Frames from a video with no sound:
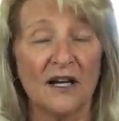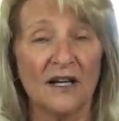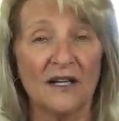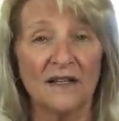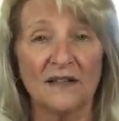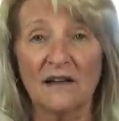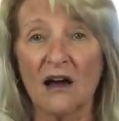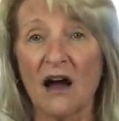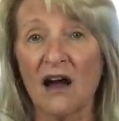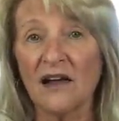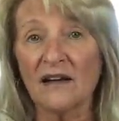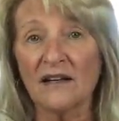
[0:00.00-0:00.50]

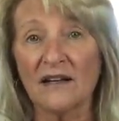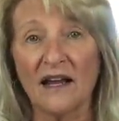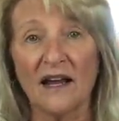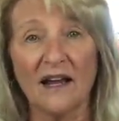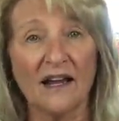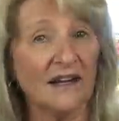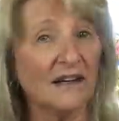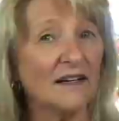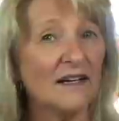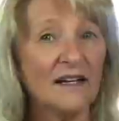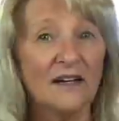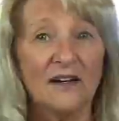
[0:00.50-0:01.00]
Not
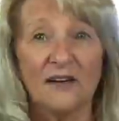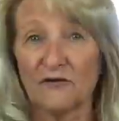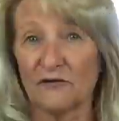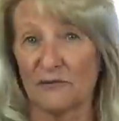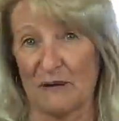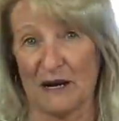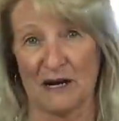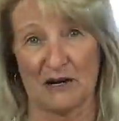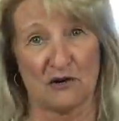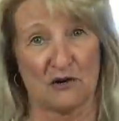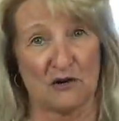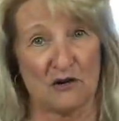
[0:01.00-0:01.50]
any of
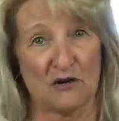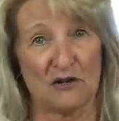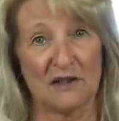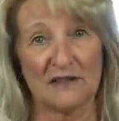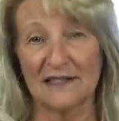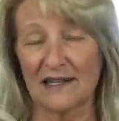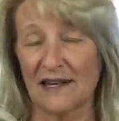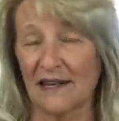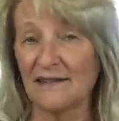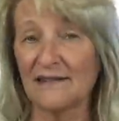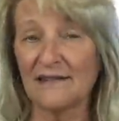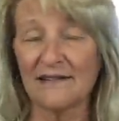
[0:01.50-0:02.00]
my
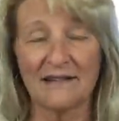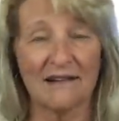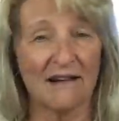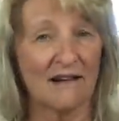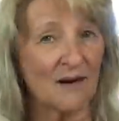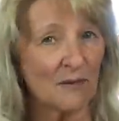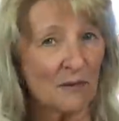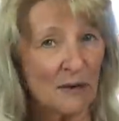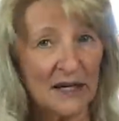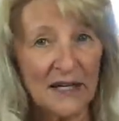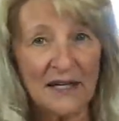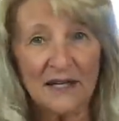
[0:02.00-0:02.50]
girls and
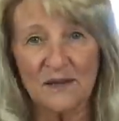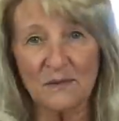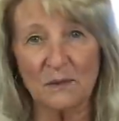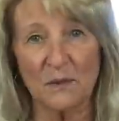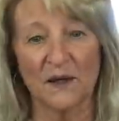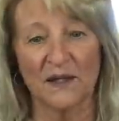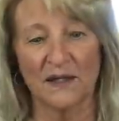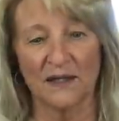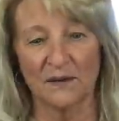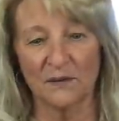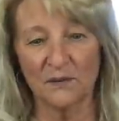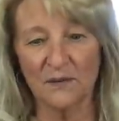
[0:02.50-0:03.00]
not my
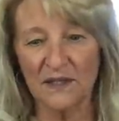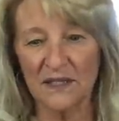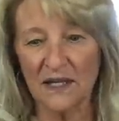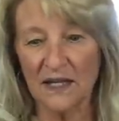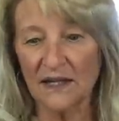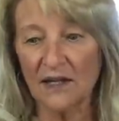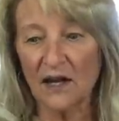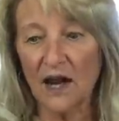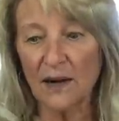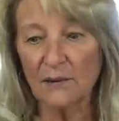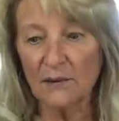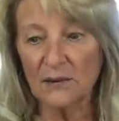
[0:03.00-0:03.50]
husband. It was
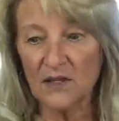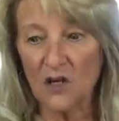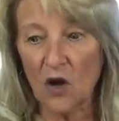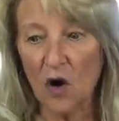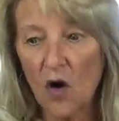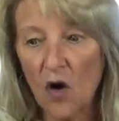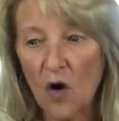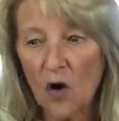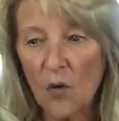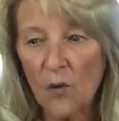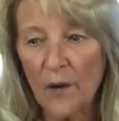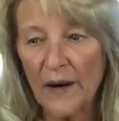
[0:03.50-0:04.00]
like I was
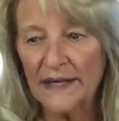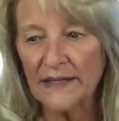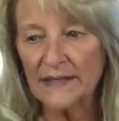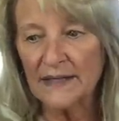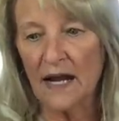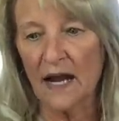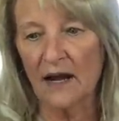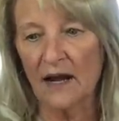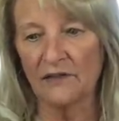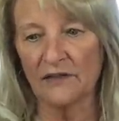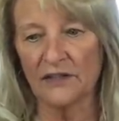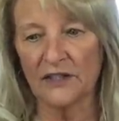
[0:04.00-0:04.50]
always
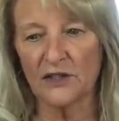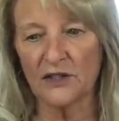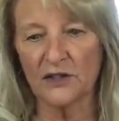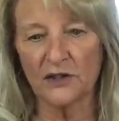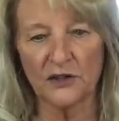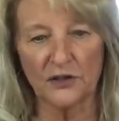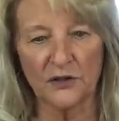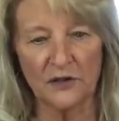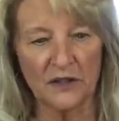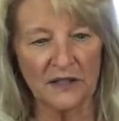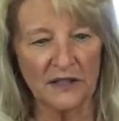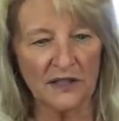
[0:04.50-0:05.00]
having to
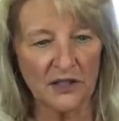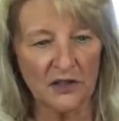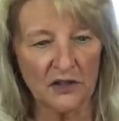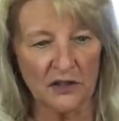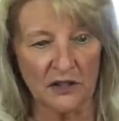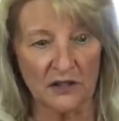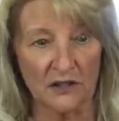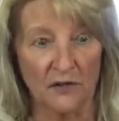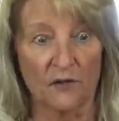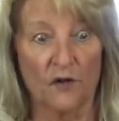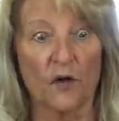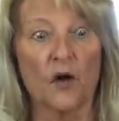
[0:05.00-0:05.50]
do the
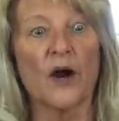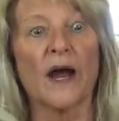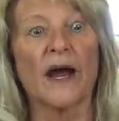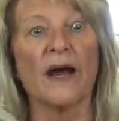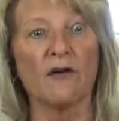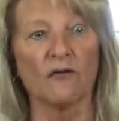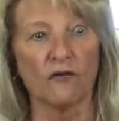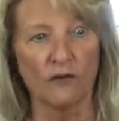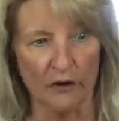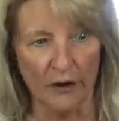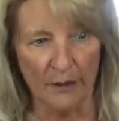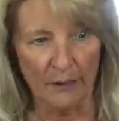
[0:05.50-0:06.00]
dishes for
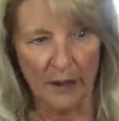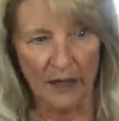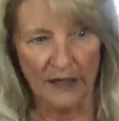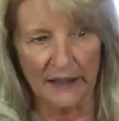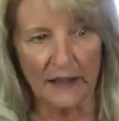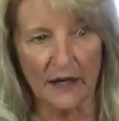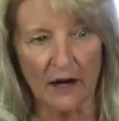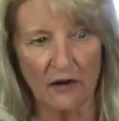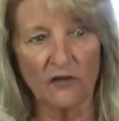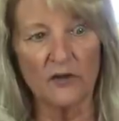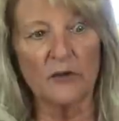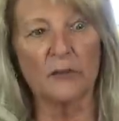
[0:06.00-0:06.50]

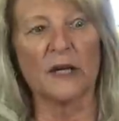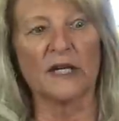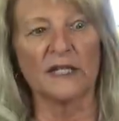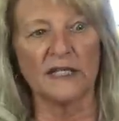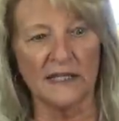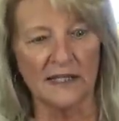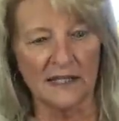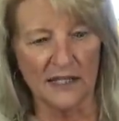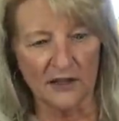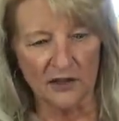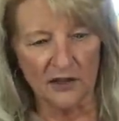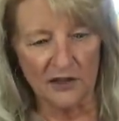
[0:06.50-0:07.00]
everybody,
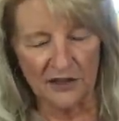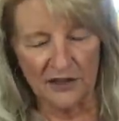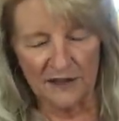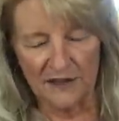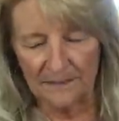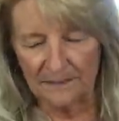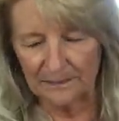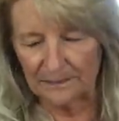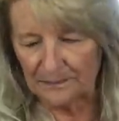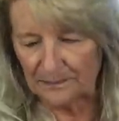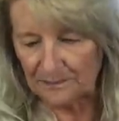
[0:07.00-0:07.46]
everybody's dishes.